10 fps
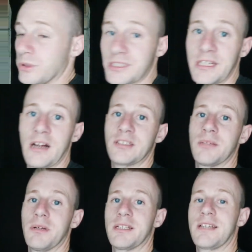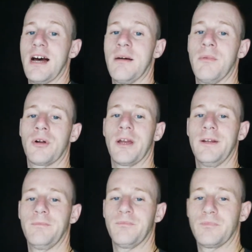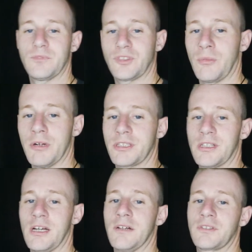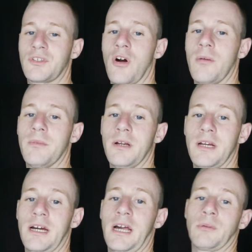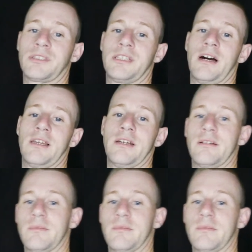see y'all some other time, okay? So much love, Scorp. I will see y'all later.